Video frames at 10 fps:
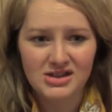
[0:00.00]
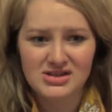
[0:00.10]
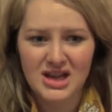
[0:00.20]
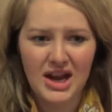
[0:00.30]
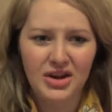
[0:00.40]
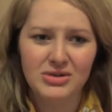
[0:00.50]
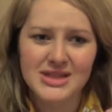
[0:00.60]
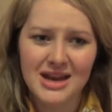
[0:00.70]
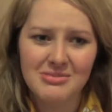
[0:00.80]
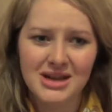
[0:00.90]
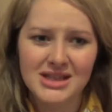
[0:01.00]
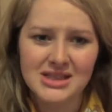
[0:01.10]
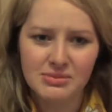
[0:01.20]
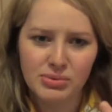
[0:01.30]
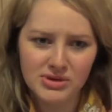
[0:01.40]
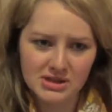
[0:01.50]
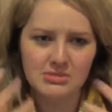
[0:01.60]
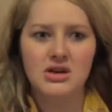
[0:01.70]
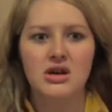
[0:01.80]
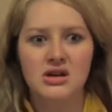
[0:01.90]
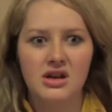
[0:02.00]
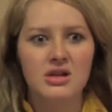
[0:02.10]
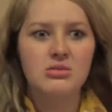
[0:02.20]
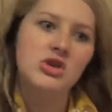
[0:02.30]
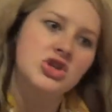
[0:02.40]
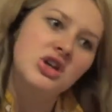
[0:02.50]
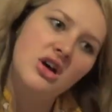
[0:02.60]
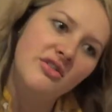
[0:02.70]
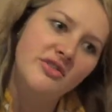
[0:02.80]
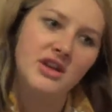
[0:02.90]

Just, I don't know, 10 minutes to put something on and then wash it off.